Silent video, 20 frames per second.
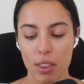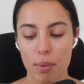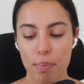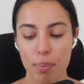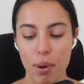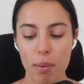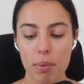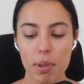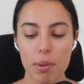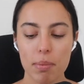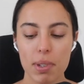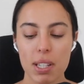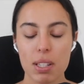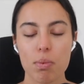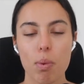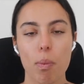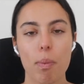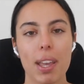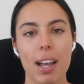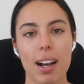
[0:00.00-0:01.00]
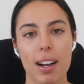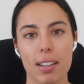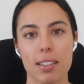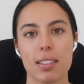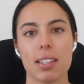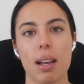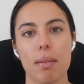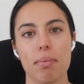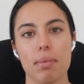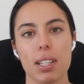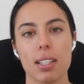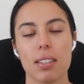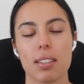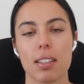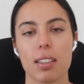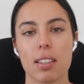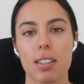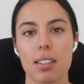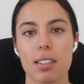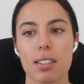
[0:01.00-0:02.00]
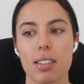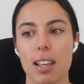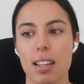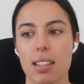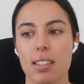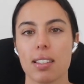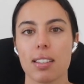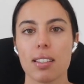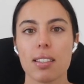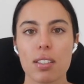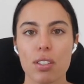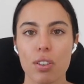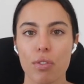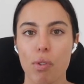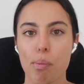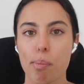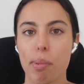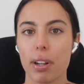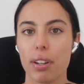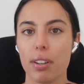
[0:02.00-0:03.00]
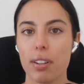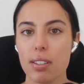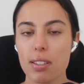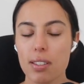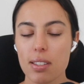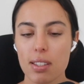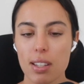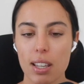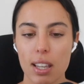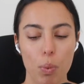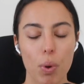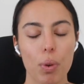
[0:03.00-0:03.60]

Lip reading: The problem is when we aren't tapped into this essence of abundance,